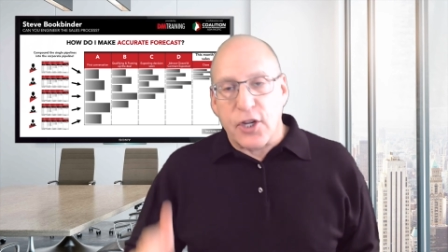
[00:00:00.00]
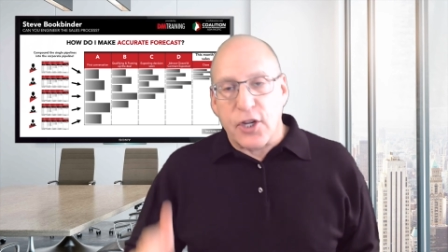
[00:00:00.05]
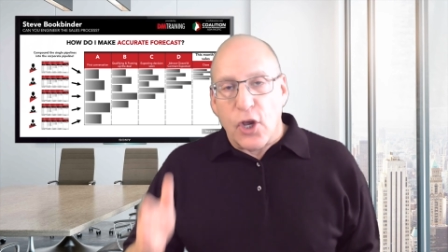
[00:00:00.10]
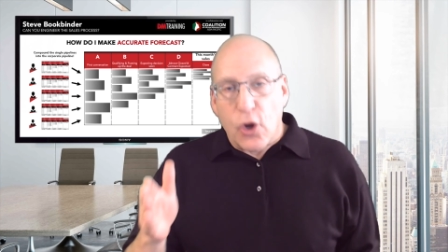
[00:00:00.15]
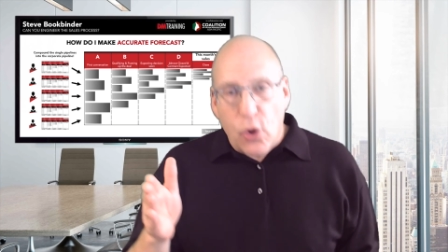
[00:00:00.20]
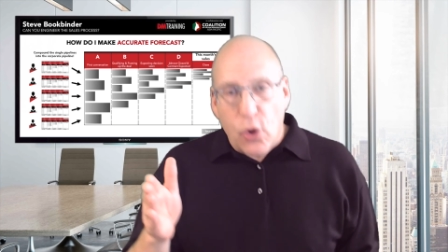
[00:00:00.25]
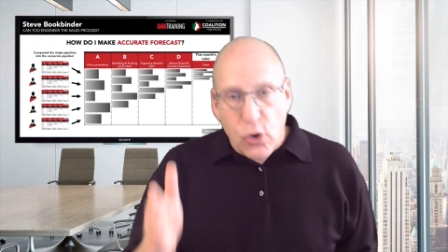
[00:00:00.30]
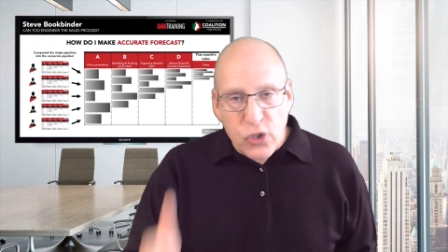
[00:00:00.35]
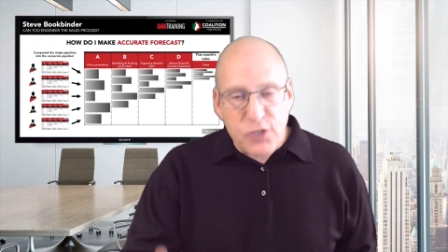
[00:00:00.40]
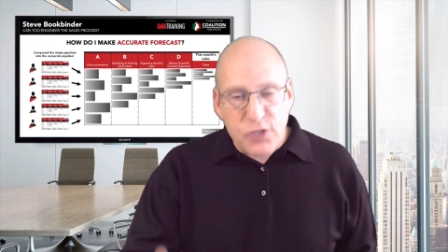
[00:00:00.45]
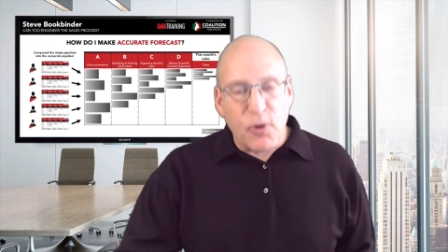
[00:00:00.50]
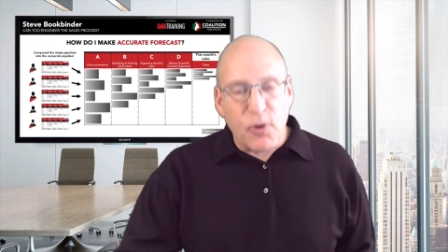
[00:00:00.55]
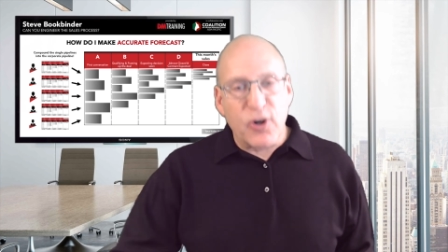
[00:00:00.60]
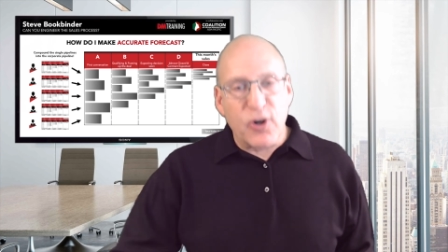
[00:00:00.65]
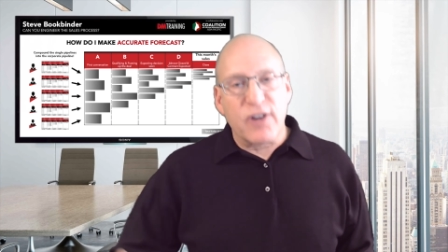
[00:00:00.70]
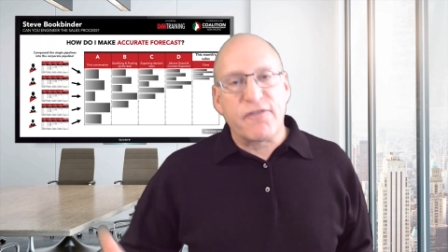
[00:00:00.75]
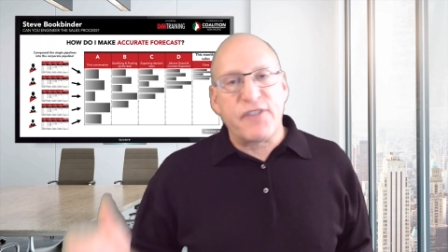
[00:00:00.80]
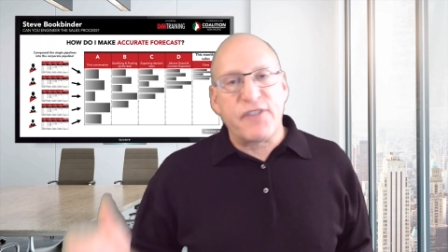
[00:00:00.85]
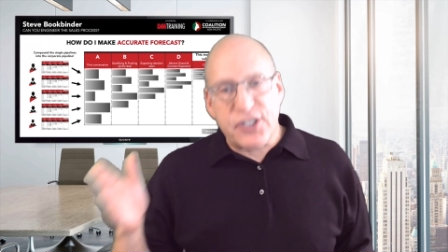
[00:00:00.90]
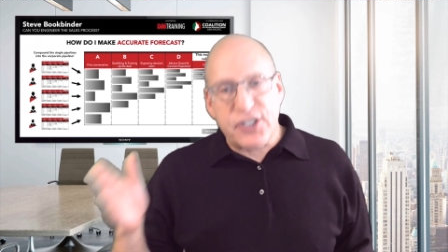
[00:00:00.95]
who's more
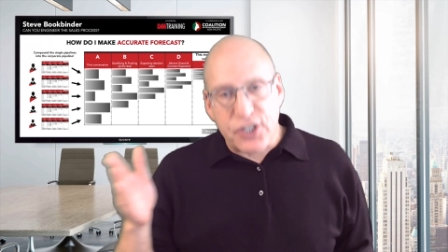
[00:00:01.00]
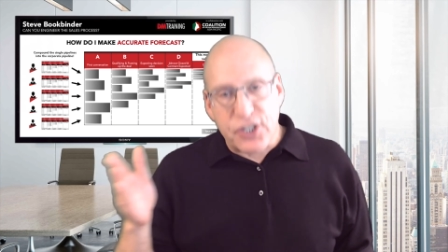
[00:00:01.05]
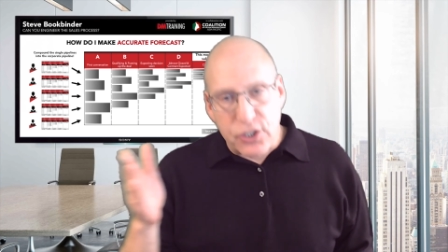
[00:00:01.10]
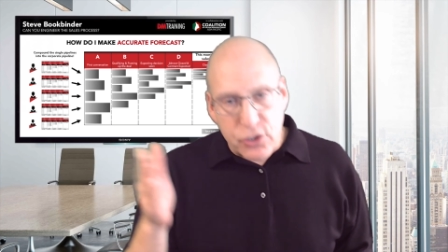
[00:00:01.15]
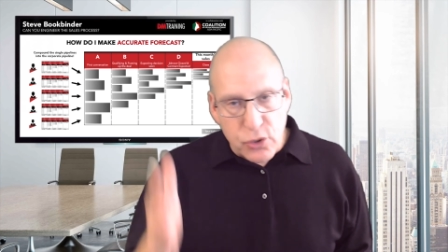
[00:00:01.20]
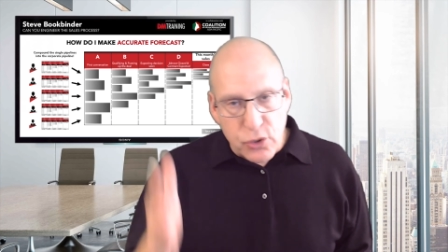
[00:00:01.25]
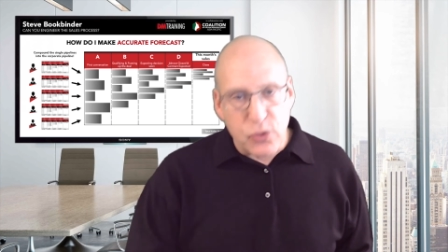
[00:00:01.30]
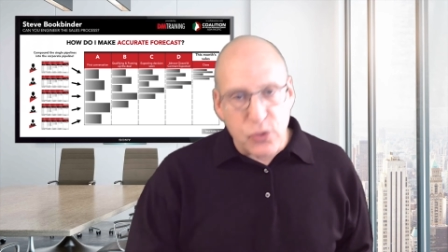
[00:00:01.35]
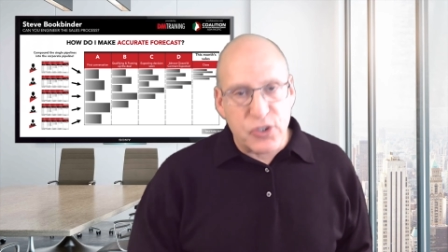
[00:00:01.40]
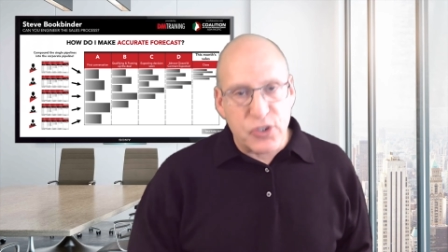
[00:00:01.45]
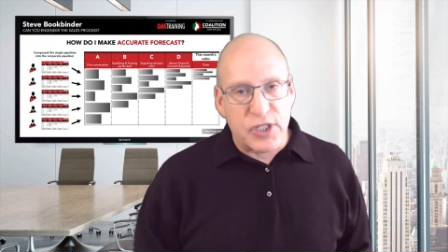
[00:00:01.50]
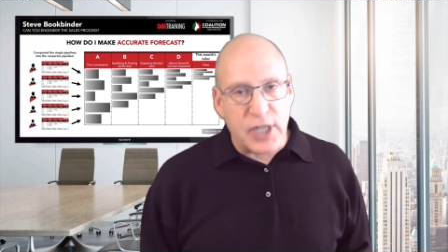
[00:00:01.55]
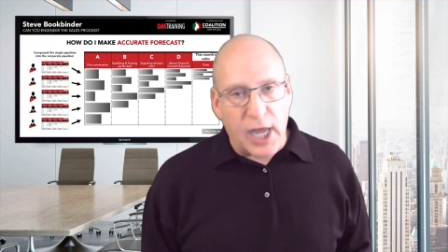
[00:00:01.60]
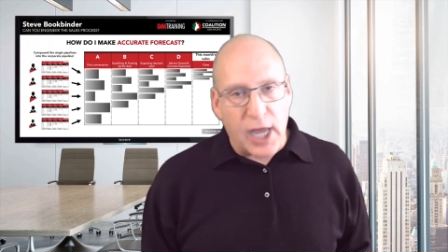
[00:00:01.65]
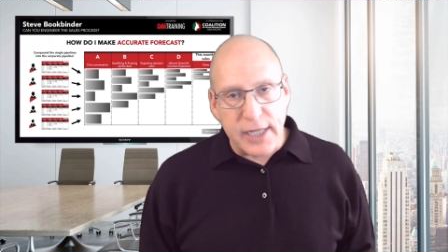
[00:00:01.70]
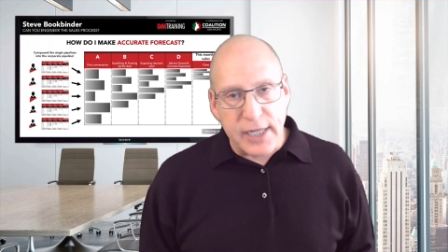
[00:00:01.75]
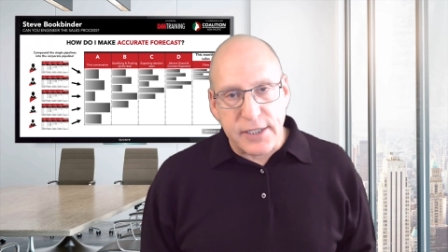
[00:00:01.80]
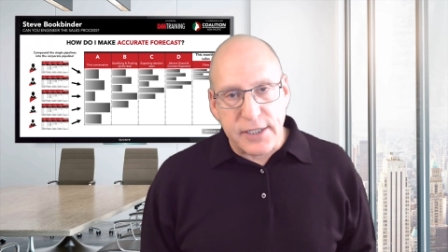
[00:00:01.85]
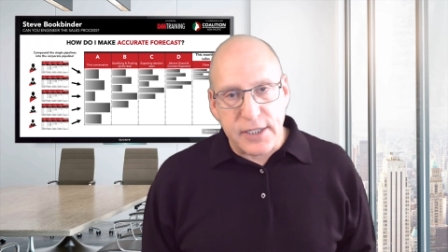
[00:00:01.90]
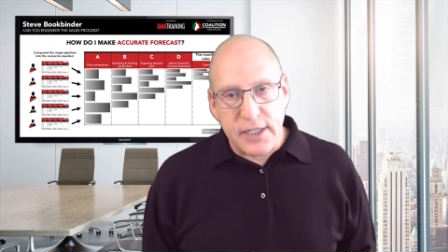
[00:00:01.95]
efficient, who's
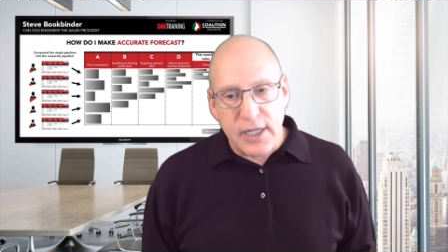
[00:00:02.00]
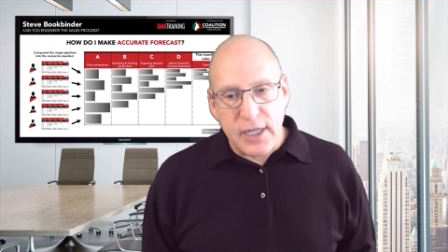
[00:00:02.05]
not.